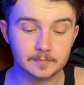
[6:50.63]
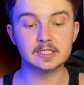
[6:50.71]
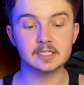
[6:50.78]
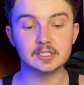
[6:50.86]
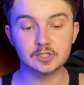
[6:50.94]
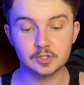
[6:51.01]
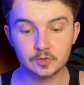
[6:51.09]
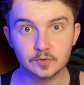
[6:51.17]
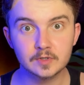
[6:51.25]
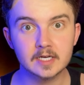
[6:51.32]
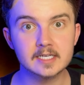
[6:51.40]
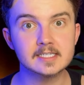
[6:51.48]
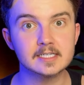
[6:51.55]
As soon
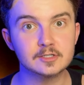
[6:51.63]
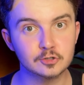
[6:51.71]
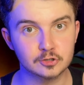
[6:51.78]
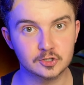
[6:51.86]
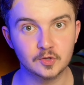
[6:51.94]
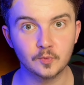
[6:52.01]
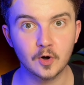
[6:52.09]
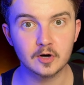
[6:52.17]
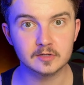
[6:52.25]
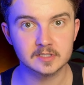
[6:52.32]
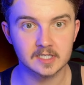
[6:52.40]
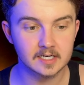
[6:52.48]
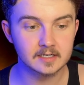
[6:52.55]
as it touched the
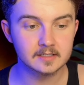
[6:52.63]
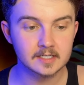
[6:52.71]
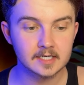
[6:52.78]
water,